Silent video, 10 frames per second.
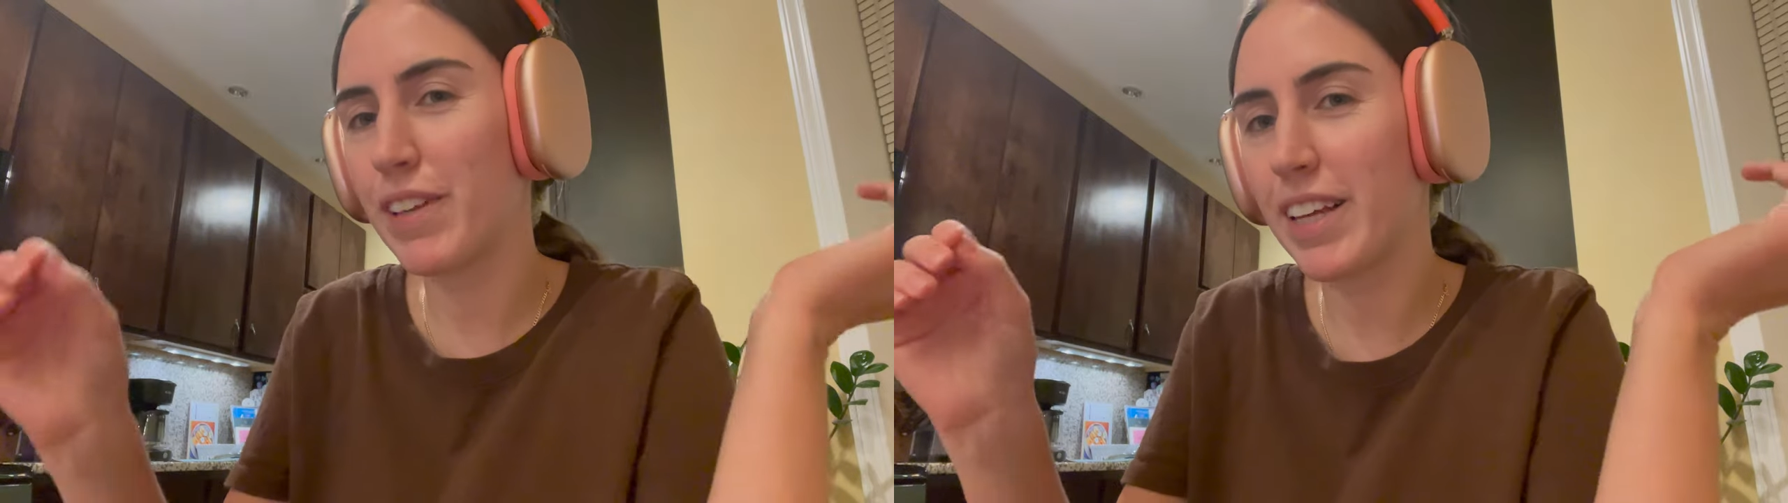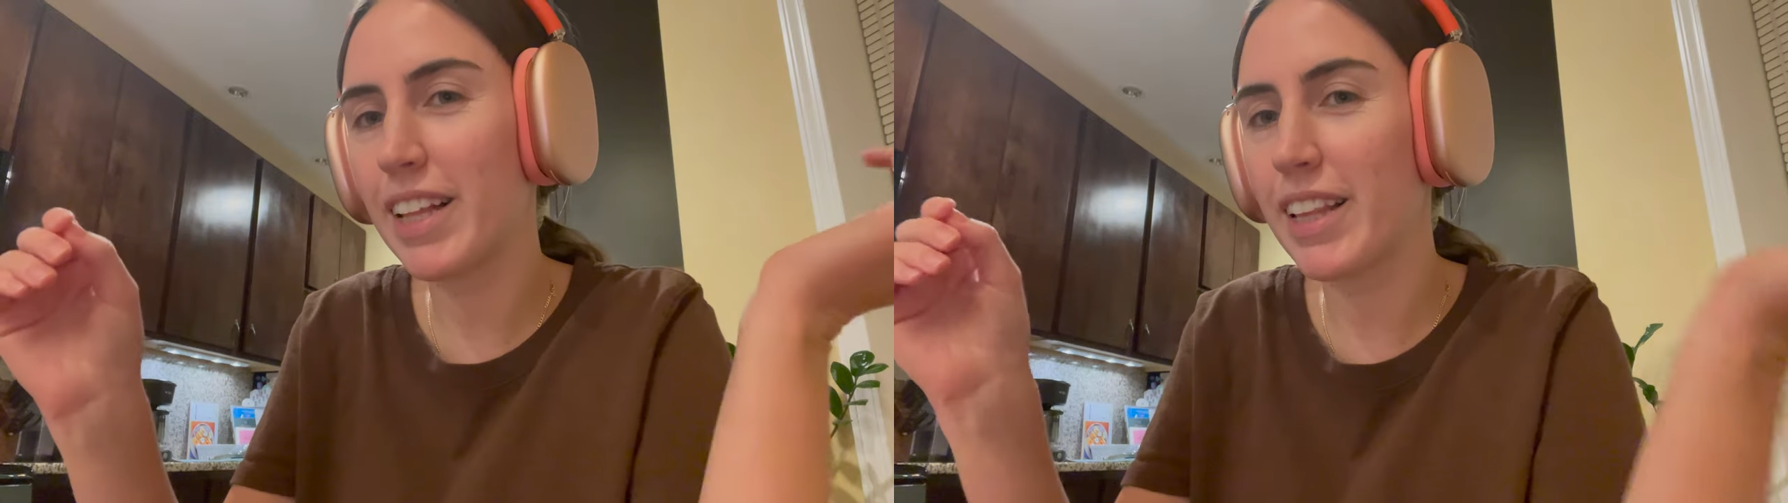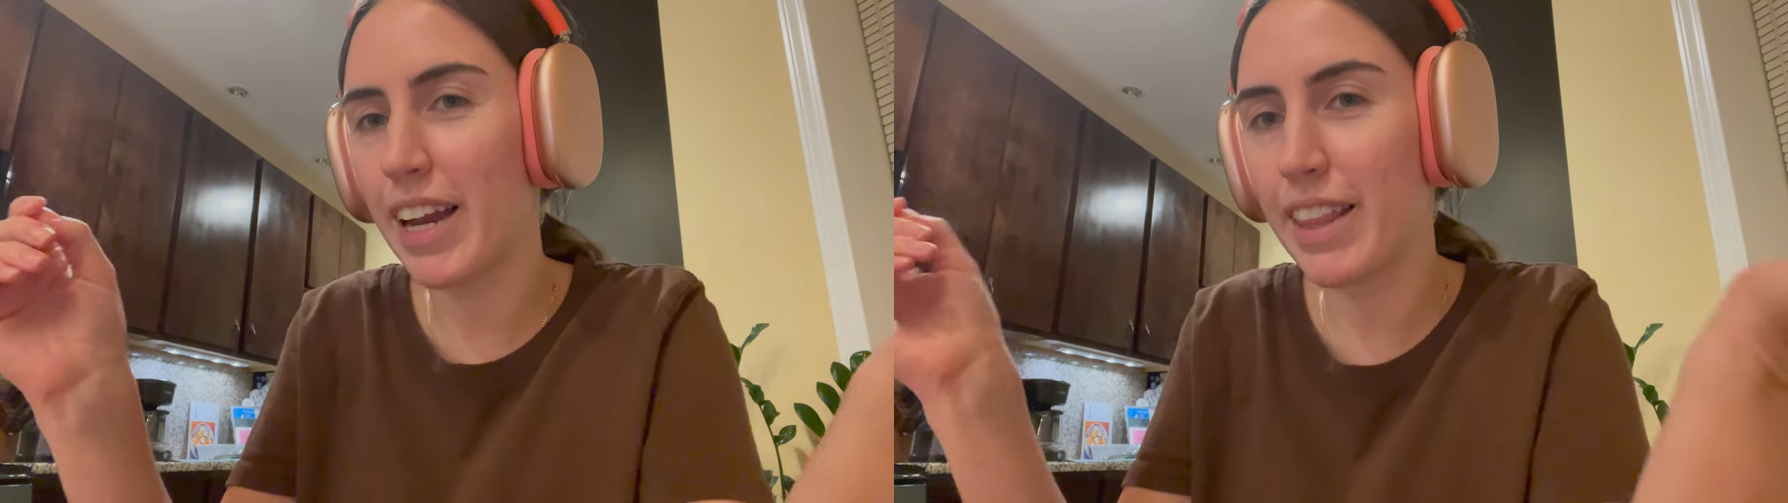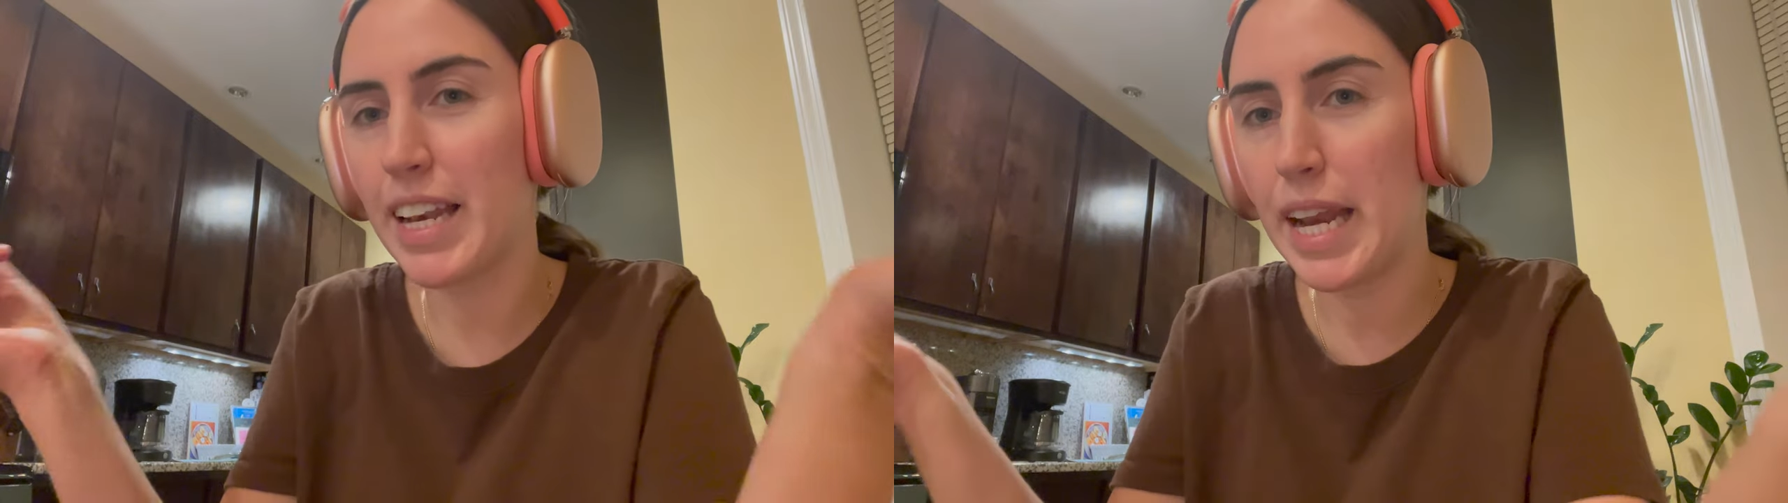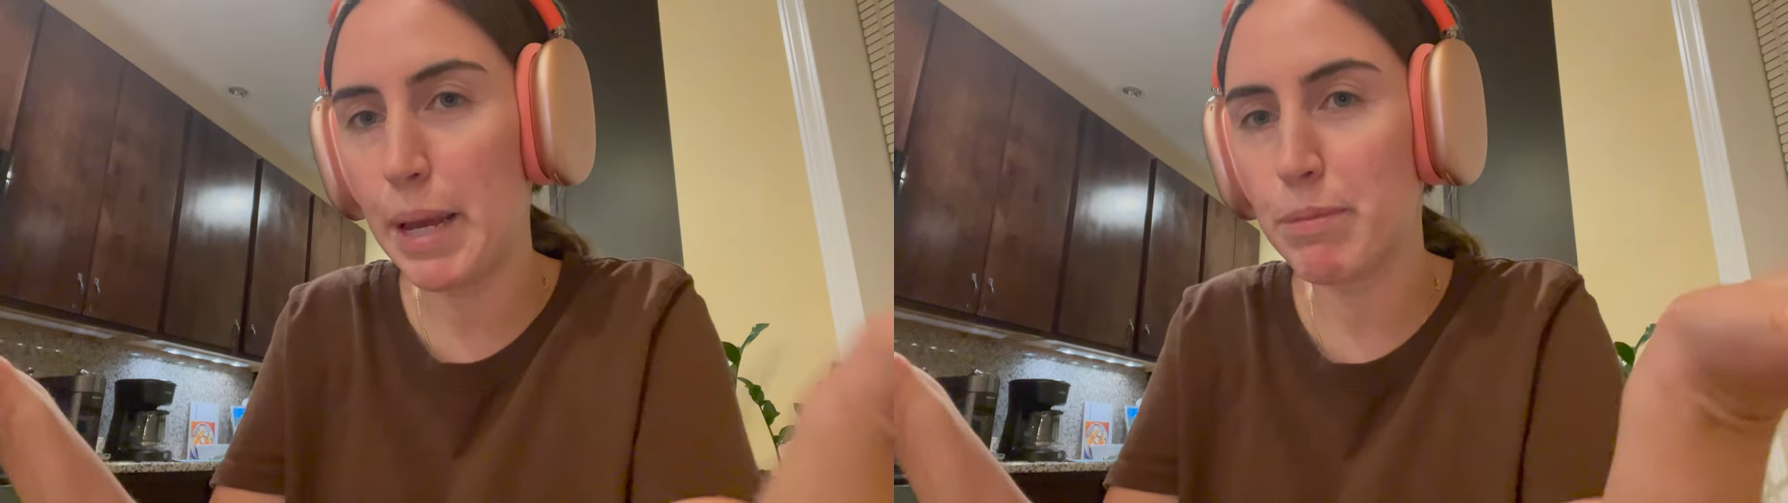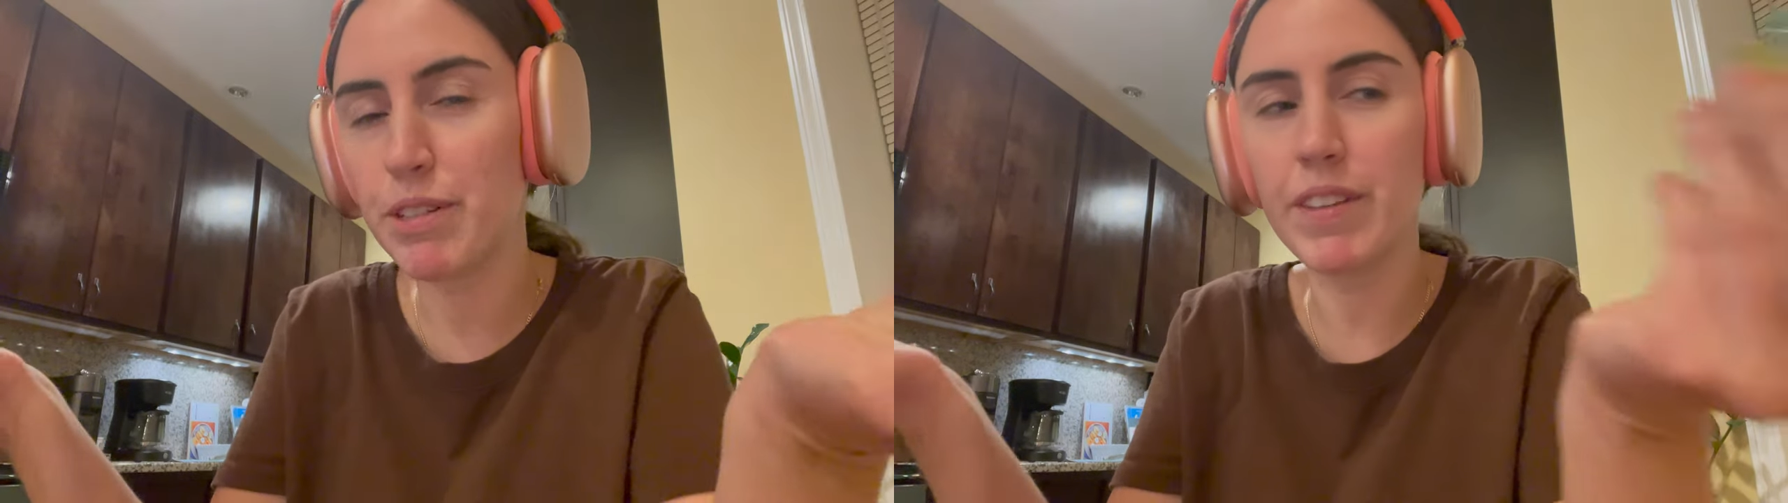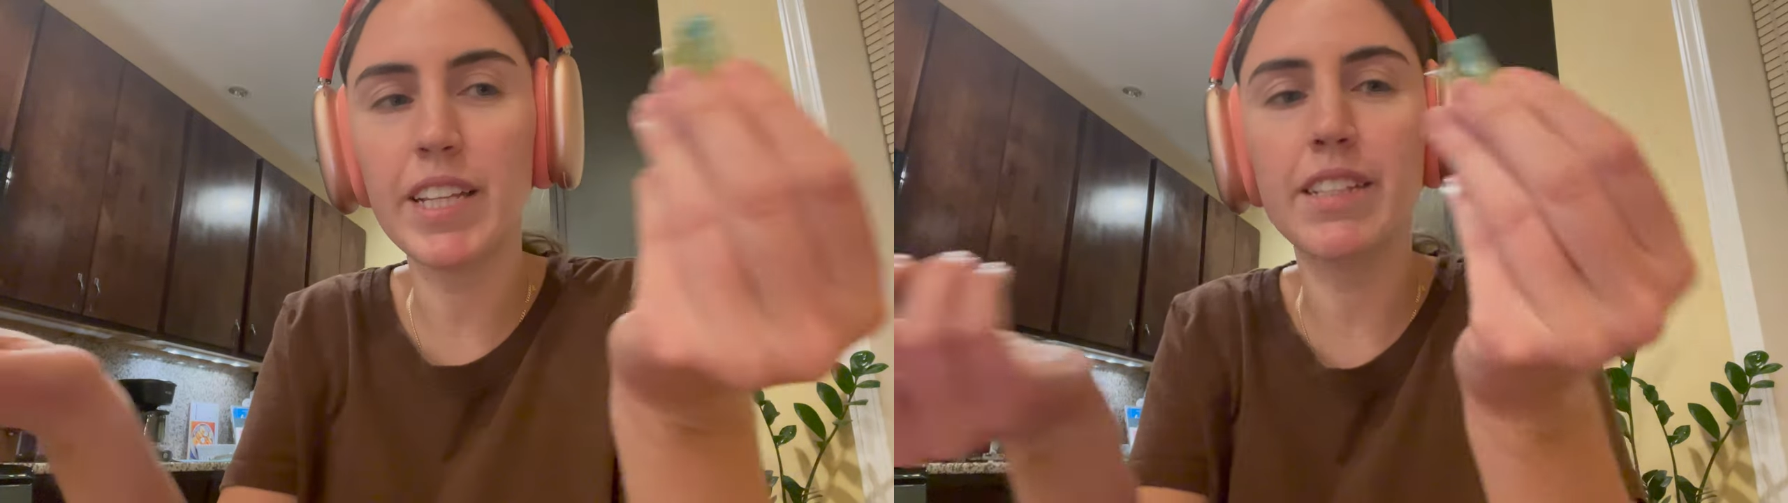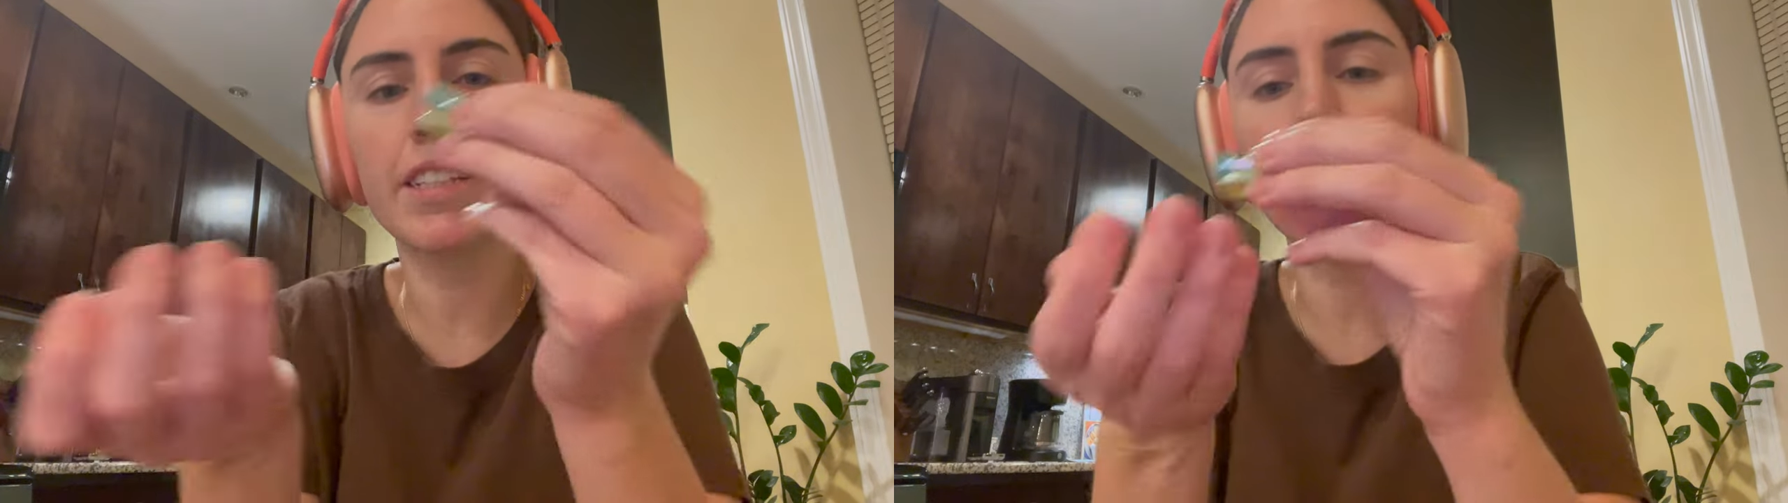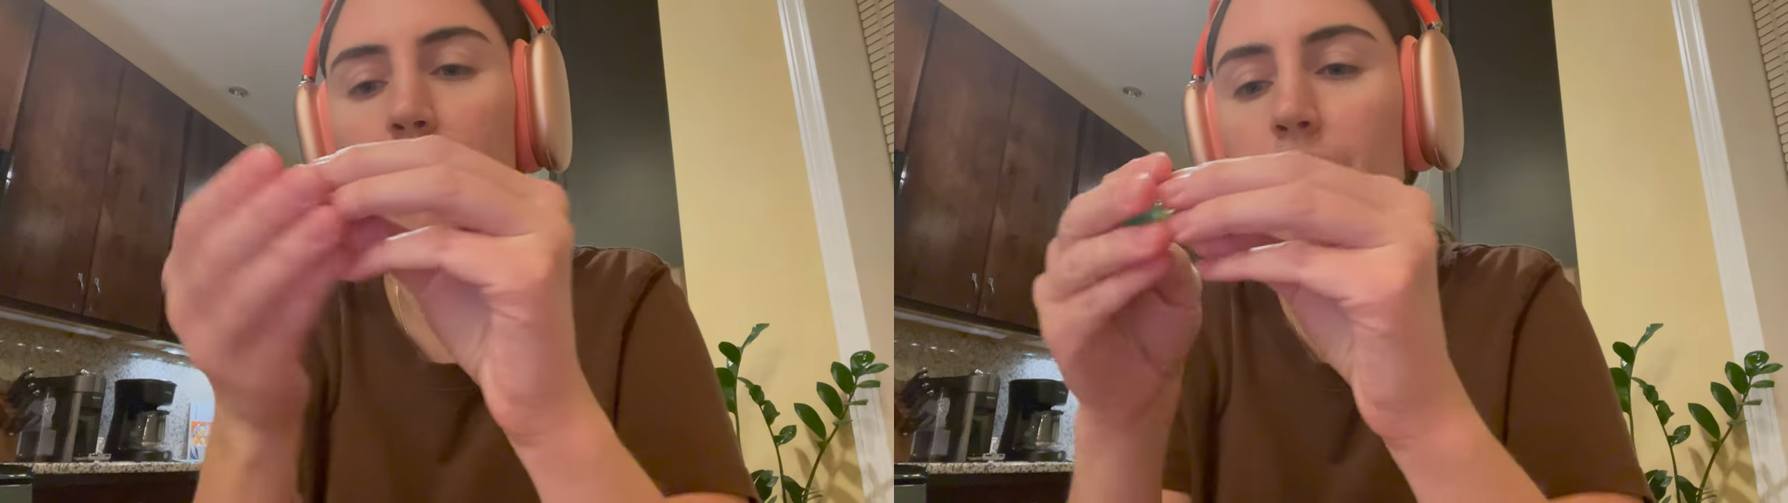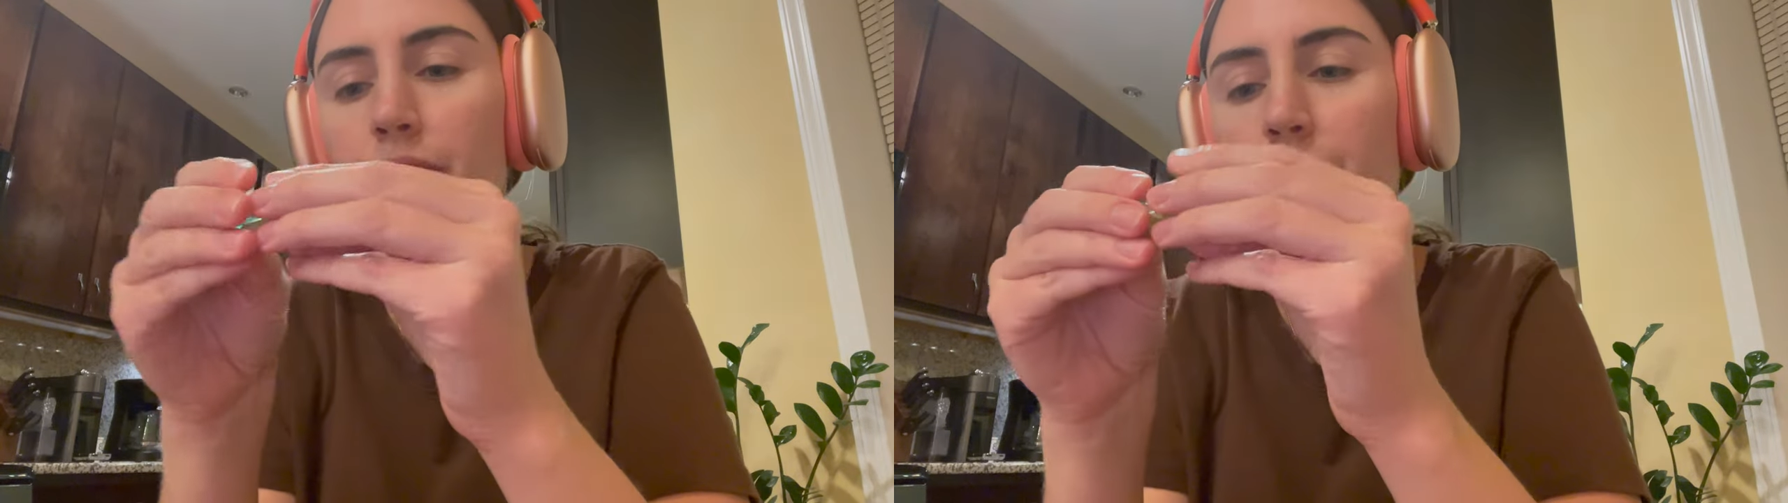like a lot of the names of these
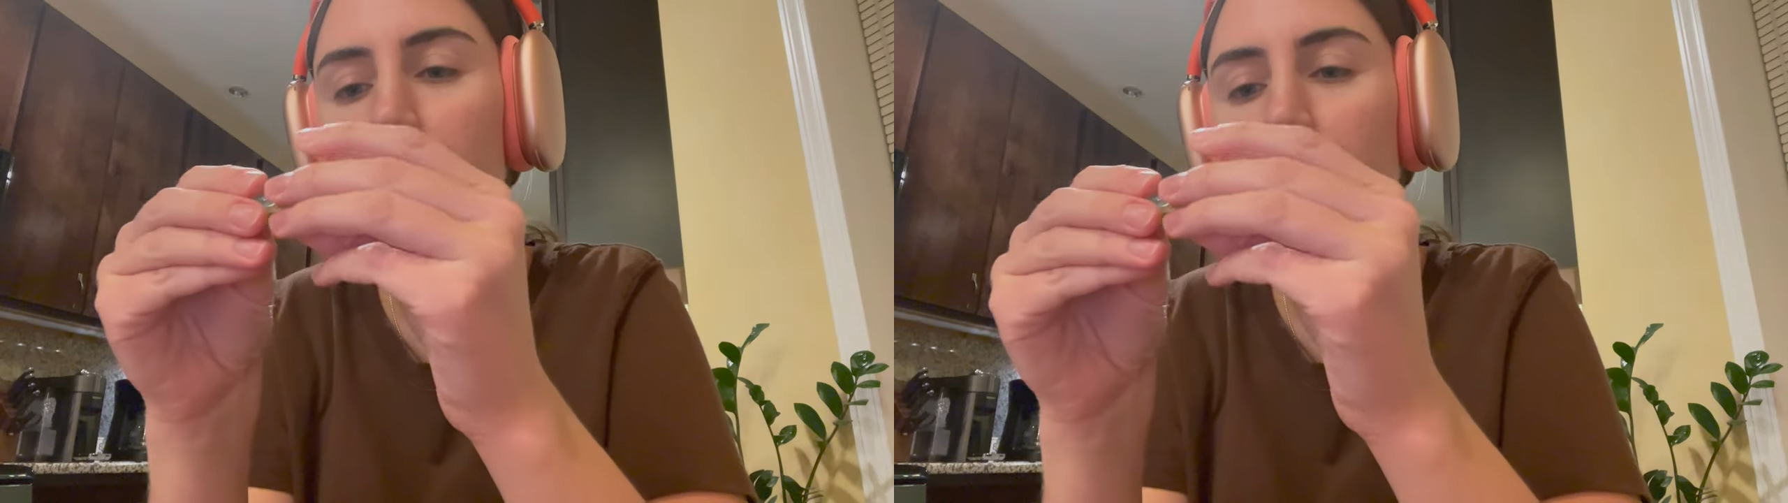give